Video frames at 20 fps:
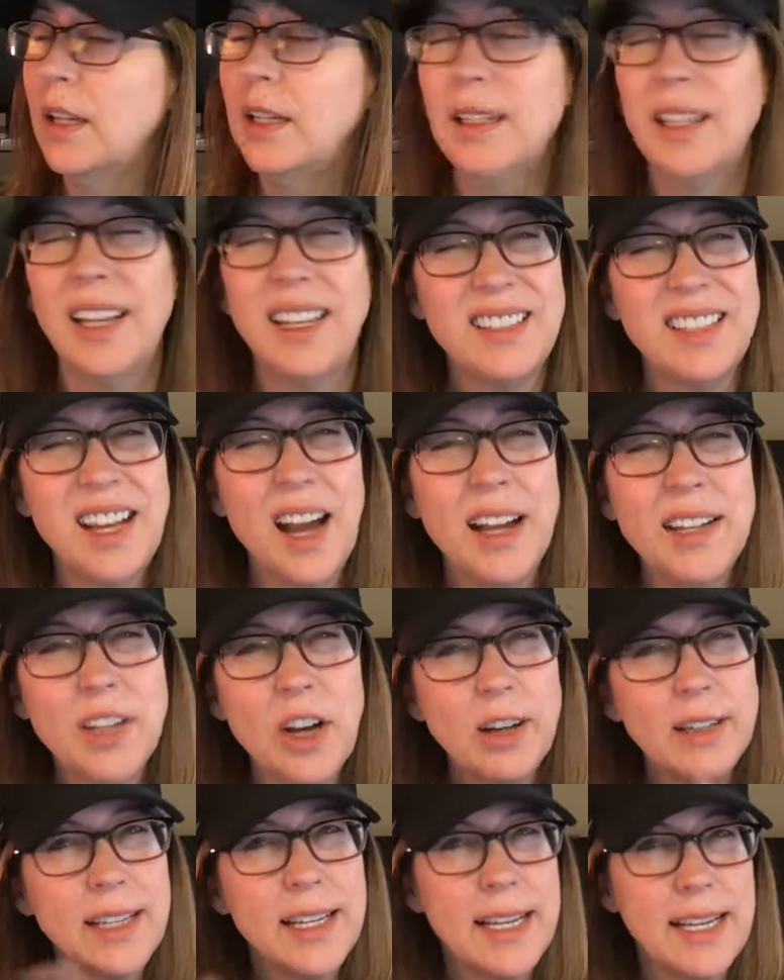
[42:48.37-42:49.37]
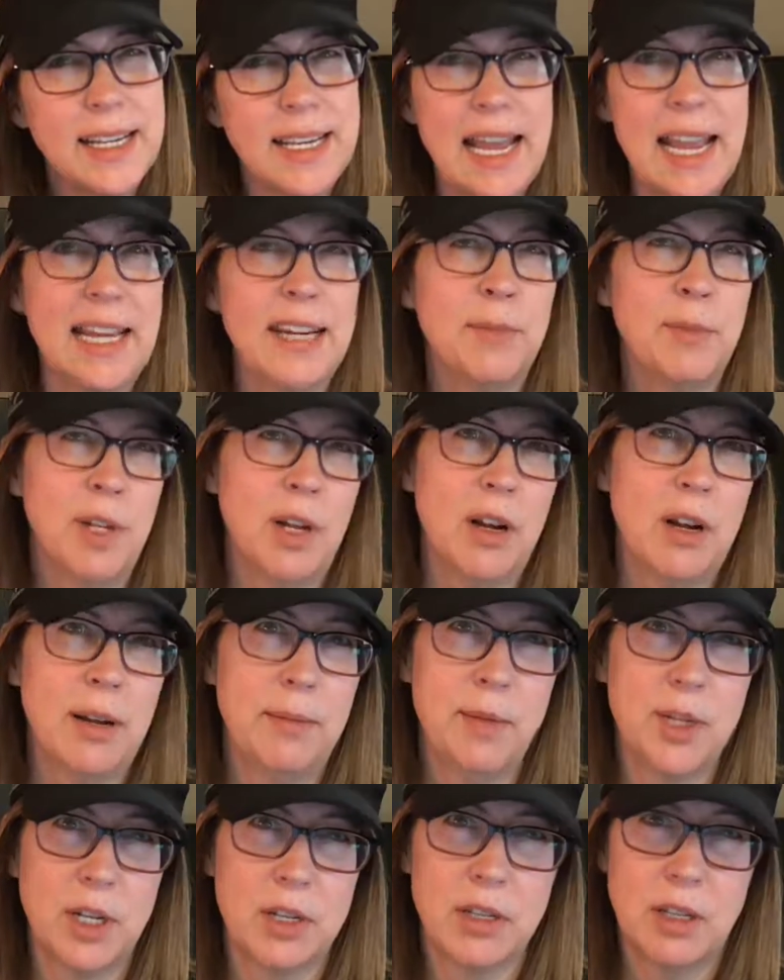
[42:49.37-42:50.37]
Yeah, see, I talk to inanimate
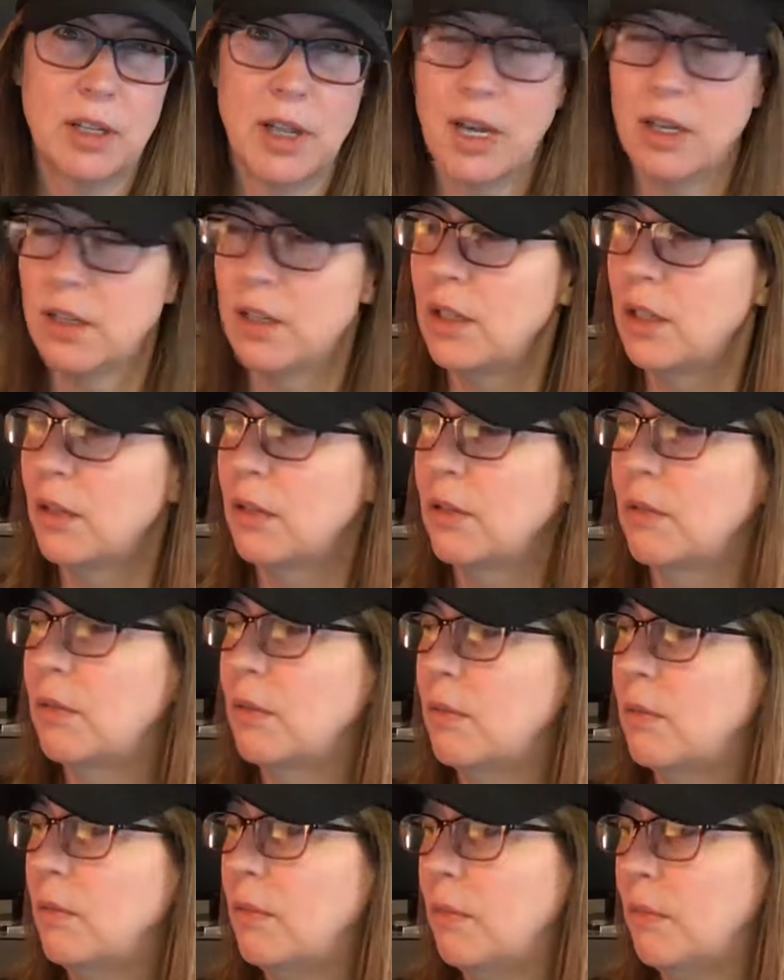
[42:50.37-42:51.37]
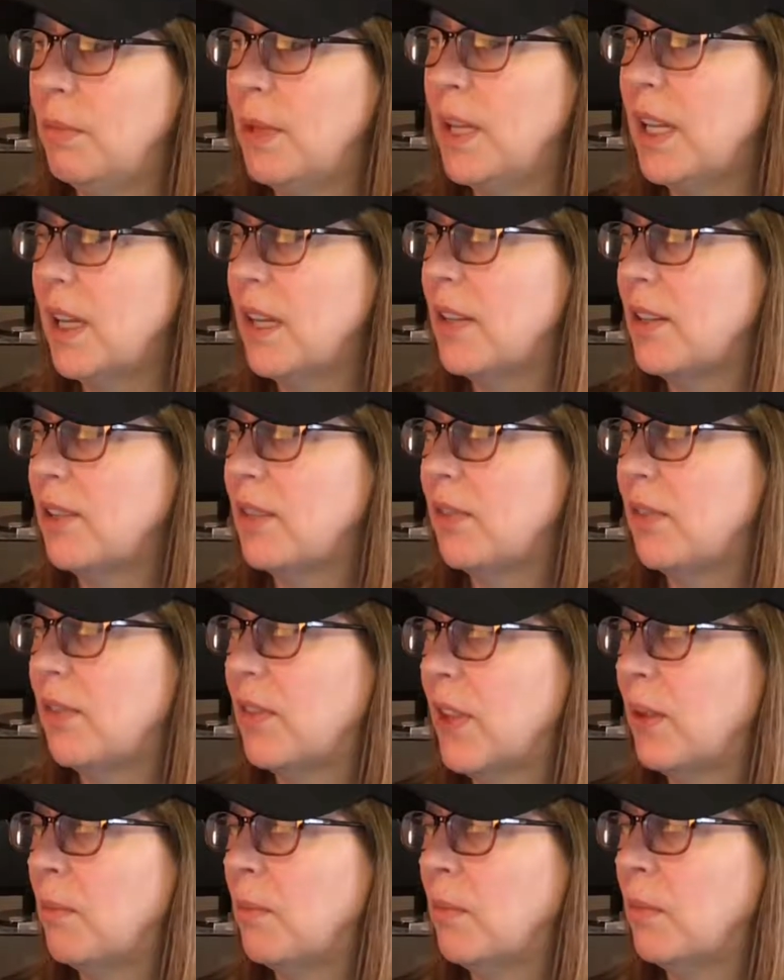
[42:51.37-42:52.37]
objects a lot too. Because of
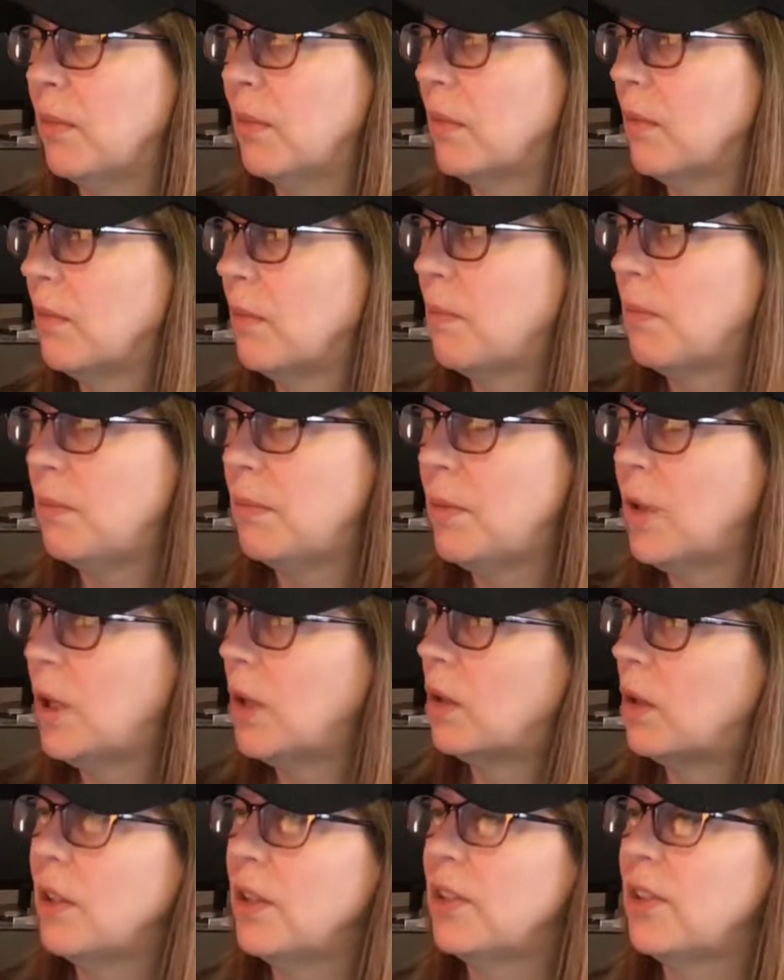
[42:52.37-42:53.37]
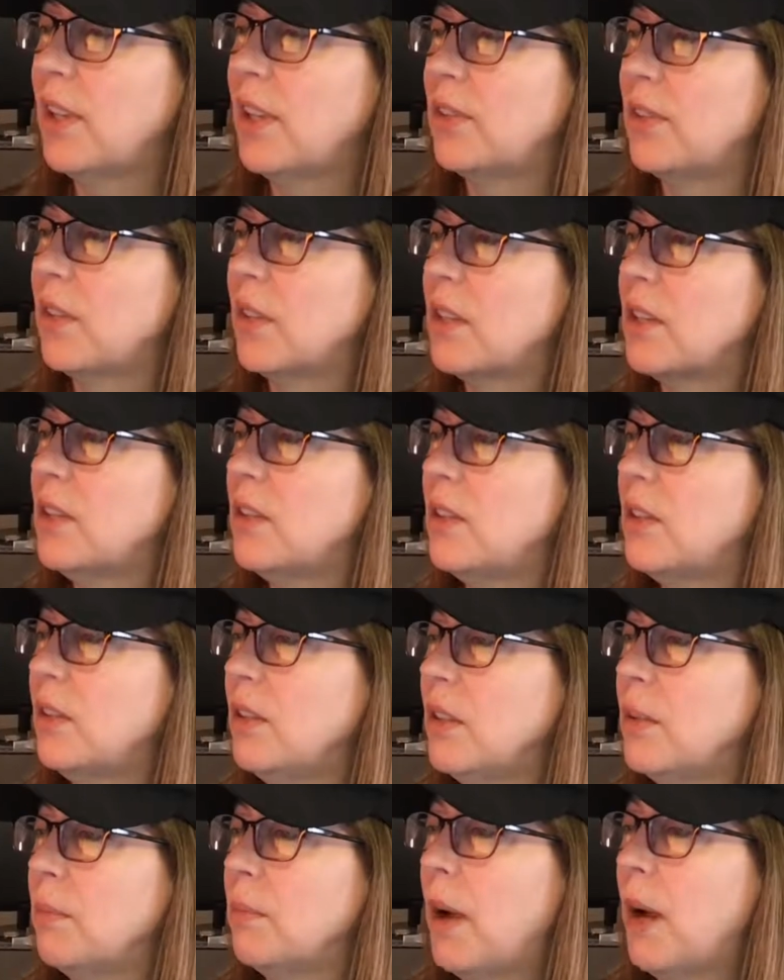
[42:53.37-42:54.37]
them. Oh, this has a
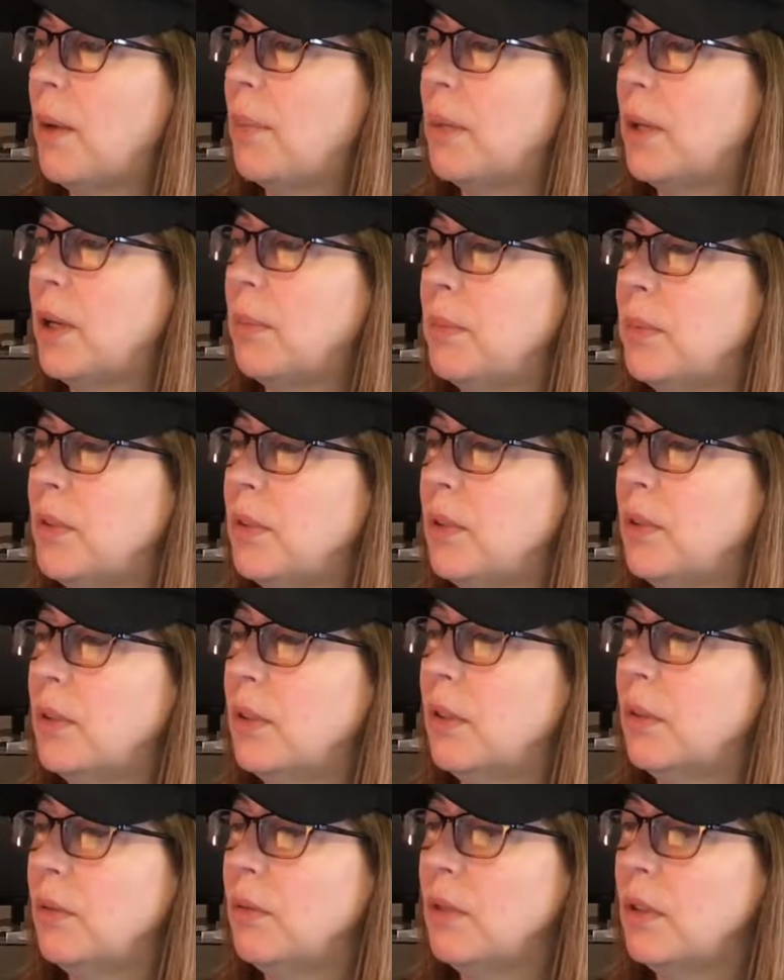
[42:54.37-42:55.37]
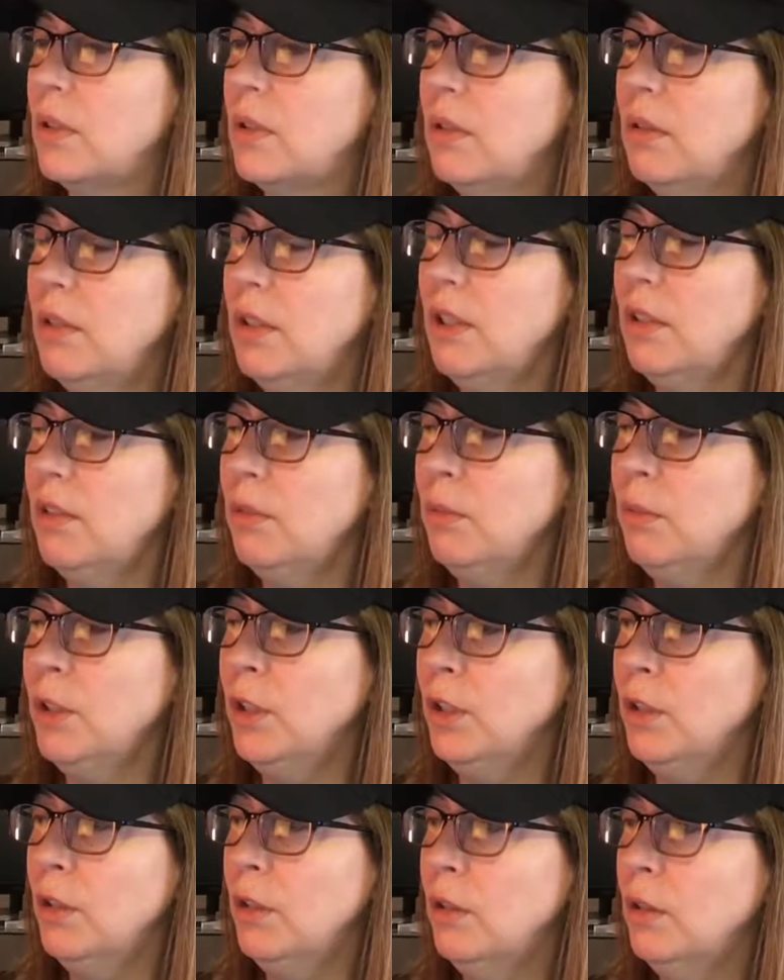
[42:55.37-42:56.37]
gazillion pop-ups. Don't do that to me.